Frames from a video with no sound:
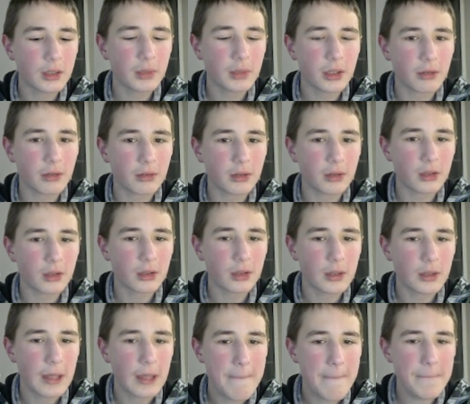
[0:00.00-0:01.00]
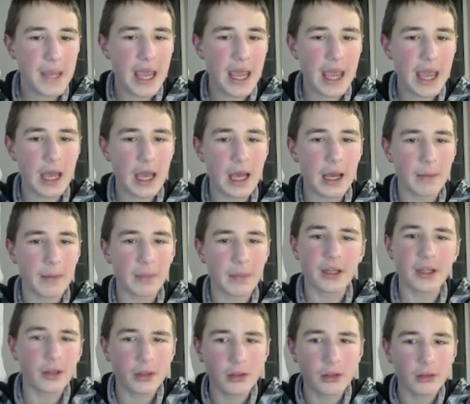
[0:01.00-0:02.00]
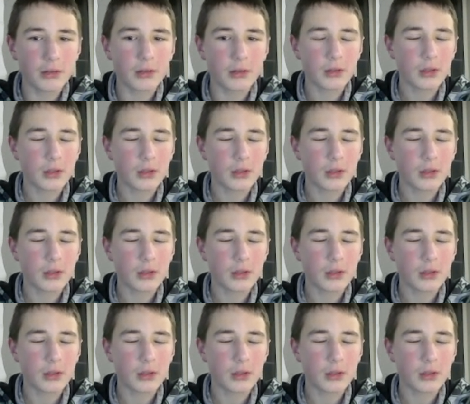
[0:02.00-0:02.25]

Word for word: my rook? BAM! I don't know.